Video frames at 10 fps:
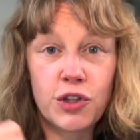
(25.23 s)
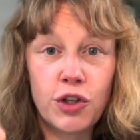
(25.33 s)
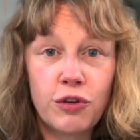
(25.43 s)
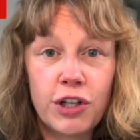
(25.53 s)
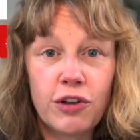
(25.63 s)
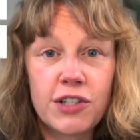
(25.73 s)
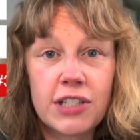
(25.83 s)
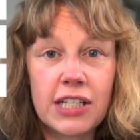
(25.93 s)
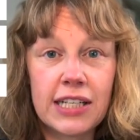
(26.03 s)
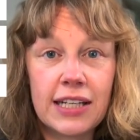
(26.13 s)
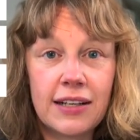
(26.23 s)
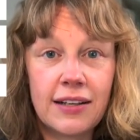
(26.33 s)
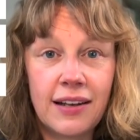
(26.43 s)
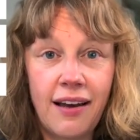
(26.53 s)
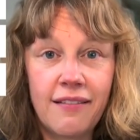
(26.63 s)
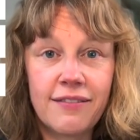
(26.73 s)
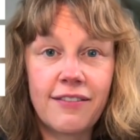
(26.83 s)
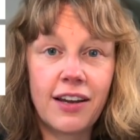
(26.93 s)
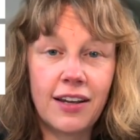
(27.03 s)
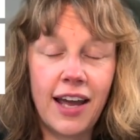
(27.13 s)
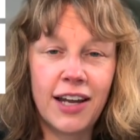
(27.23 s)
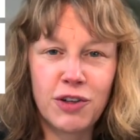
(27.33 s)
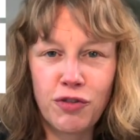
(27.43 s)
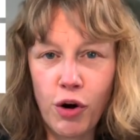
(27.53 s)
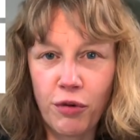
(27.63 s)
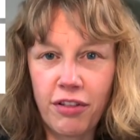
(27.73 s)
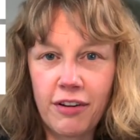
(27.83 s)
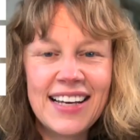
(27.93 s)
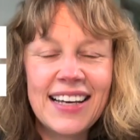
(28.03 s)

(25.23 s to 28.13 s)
curiosity, love, and growth.